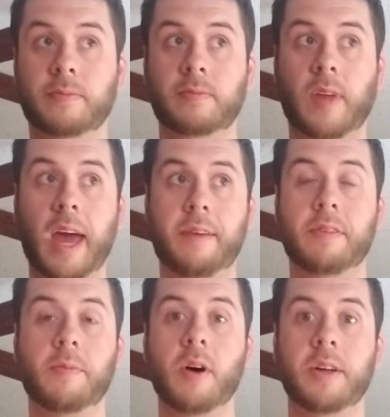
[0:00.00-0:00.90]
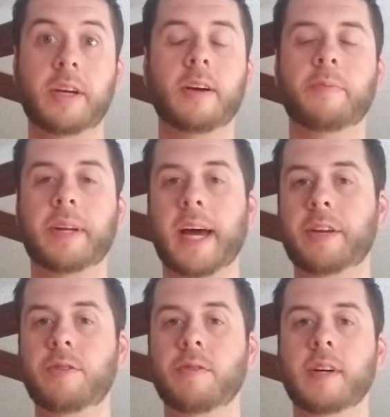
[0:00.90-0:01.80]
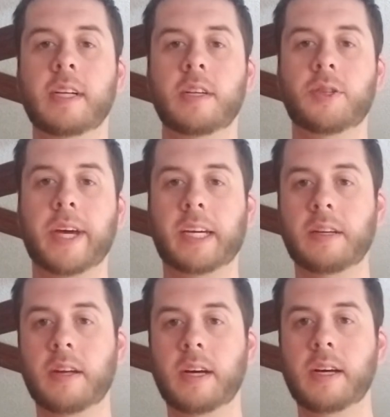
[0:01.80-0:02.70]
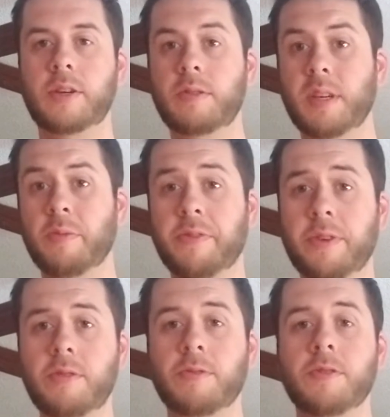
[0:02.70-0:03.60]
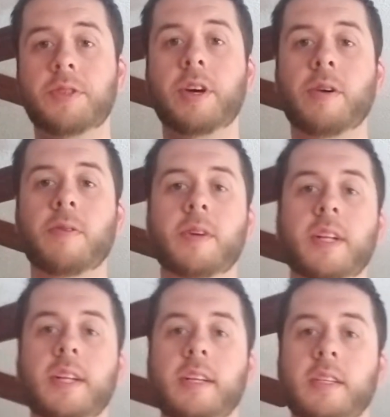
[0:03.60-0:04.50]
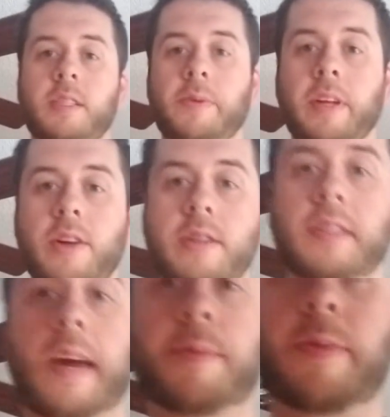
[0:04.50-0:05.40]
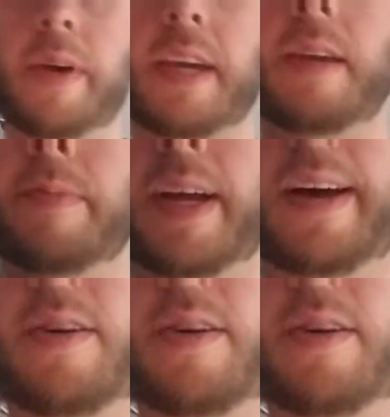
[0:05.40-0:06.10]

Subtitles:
having them all here, but I do. So I can do some reviews. So it's been a long time in the making, but how